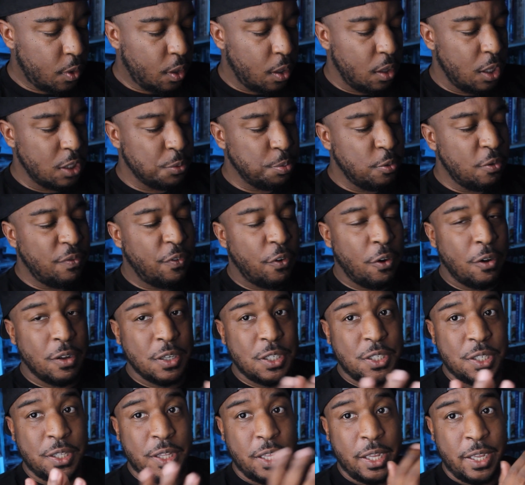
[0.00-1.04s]
Let's move on
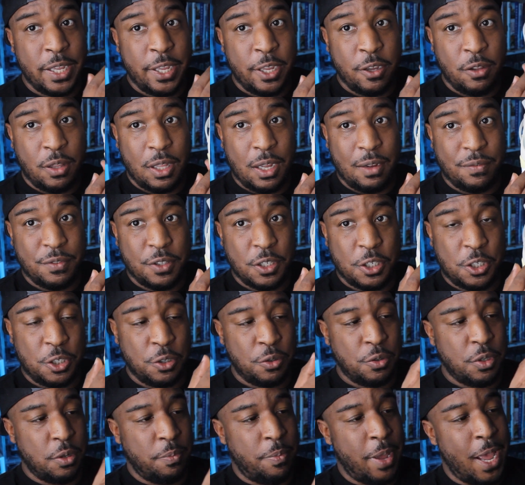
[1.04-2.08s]
to the heel of the
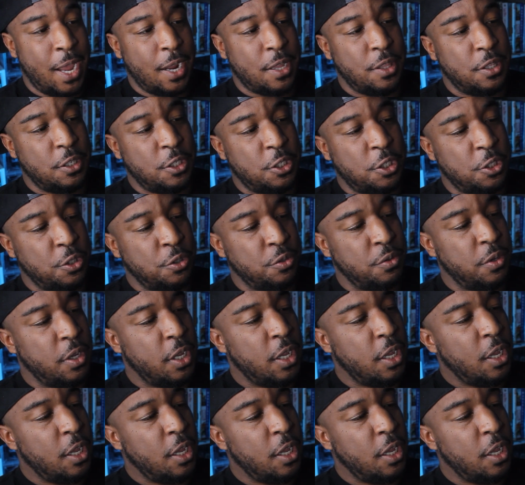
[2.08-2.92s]
shoe, the back of the shoe.